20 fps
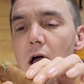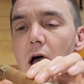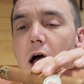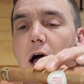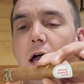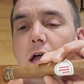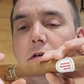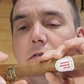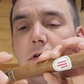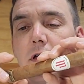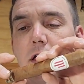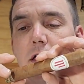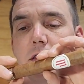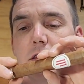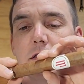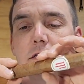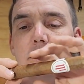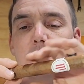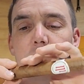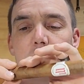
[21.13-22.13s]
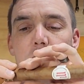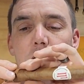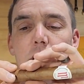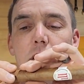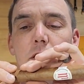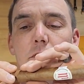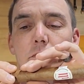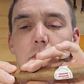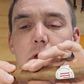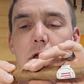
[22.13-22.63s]
I have had this
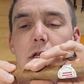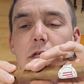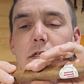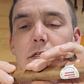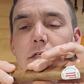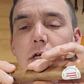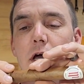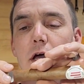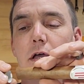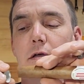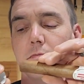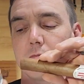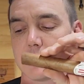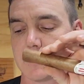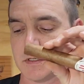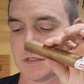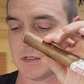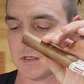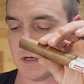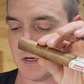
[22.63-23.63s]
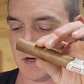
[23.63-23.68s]
cigar many times,